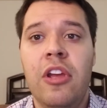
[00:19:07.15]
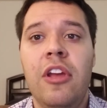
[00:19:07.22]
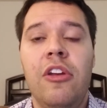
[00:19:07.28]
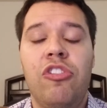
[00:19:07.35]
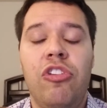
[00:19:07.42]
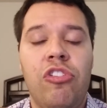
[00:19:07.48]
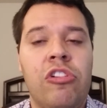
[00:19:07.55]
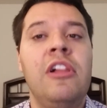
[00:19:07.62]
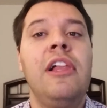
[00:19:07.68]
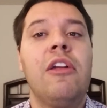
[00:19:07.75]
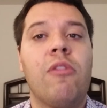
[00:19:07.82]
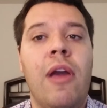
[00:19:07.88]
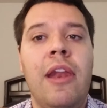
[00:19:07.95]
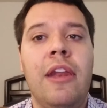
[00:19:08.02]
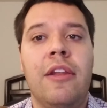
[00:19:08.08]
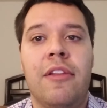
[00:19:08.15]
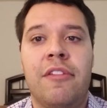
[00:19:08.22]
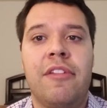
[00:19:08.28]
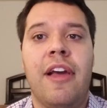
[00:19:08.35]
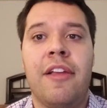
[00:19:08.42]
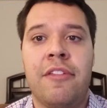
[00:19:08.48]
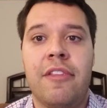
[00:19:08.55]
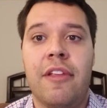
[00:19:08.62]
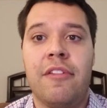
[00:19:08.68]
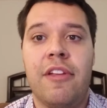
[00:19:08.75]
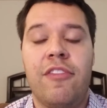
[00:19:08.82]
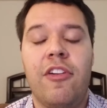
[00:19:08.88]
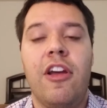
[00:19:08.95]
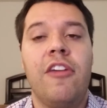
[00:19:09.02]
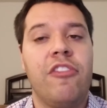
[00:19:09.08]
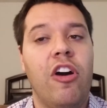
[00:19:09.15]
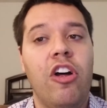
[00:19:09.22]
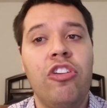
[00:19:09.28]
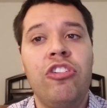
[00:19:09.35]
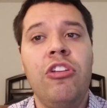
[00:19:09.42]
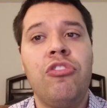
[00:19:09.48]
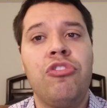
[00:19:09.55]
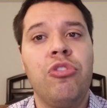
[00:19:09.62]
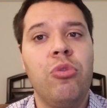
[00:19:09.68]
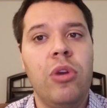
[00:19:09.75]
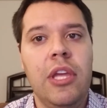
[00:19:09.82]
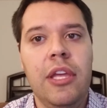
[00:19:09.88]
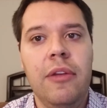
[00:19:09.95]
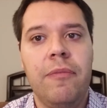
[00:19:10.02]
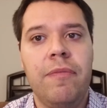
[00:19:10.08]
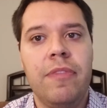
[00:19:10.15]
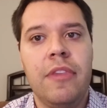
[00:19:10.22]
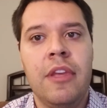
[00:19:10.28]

She's clearly ready to discuss this. If all she's doing